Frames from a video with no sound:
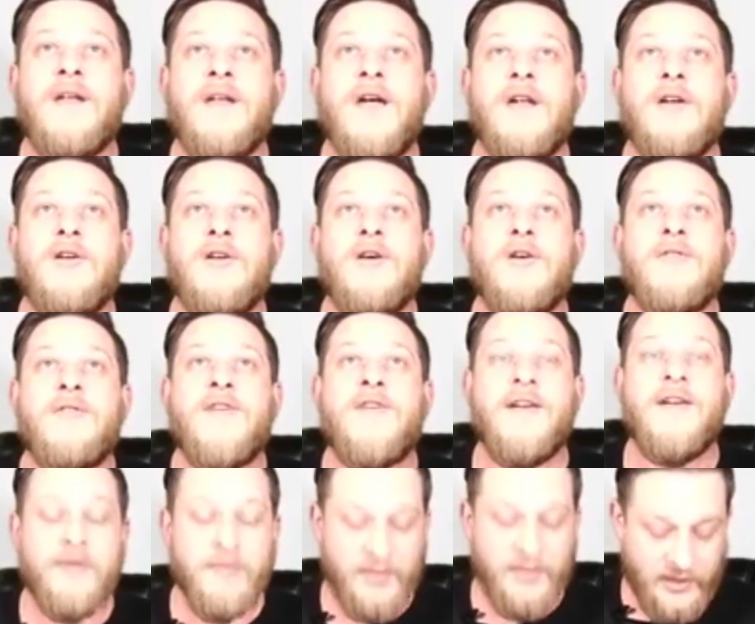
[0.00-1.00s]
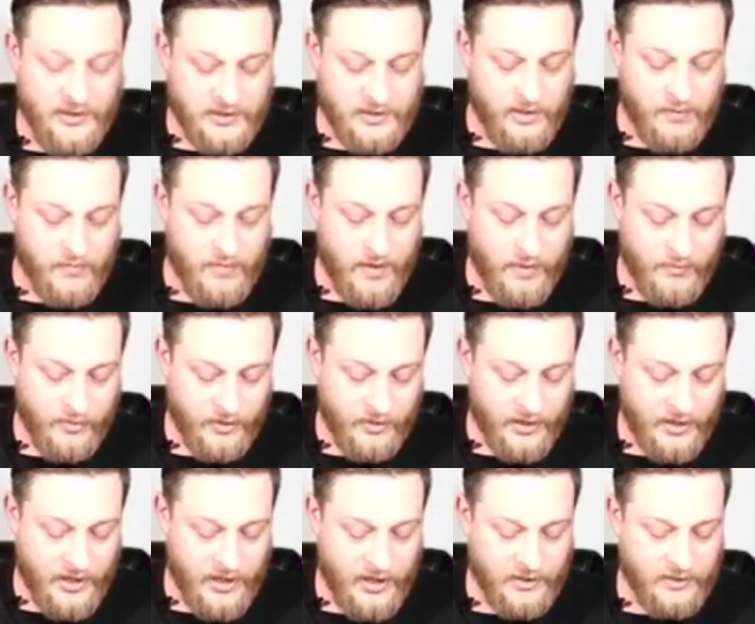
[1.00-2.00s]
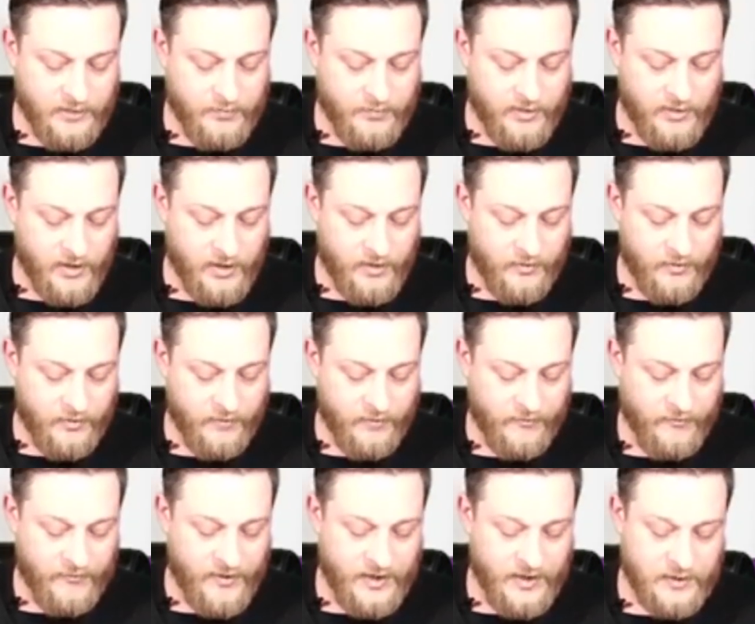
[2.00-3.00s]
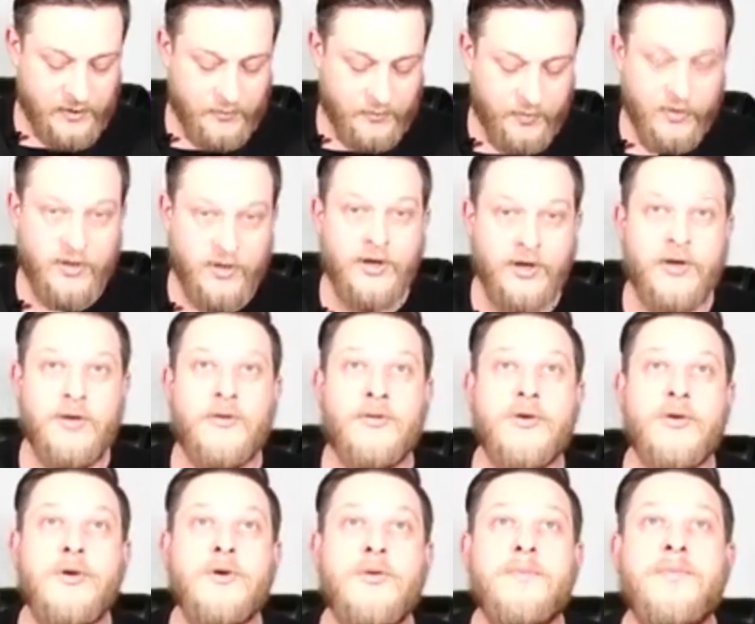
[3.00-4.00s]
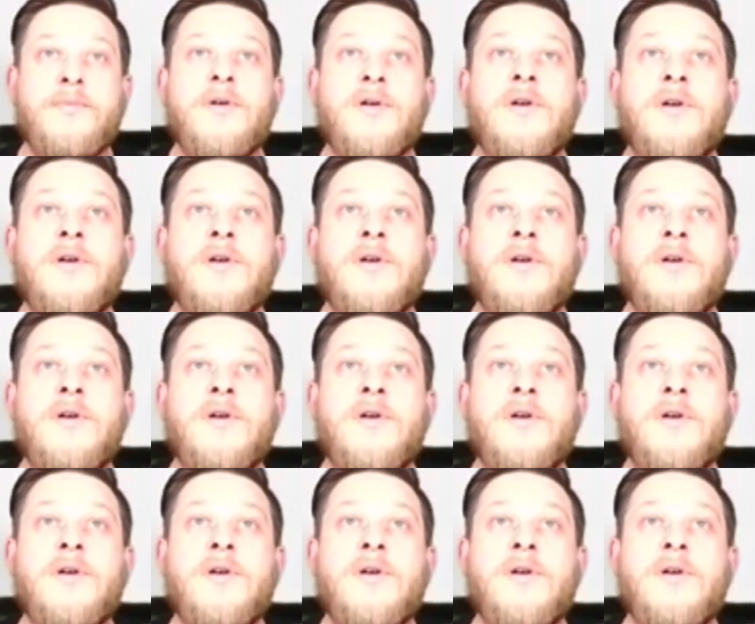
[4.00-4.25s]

I don't know if everybody's a member yet, but the Facebook group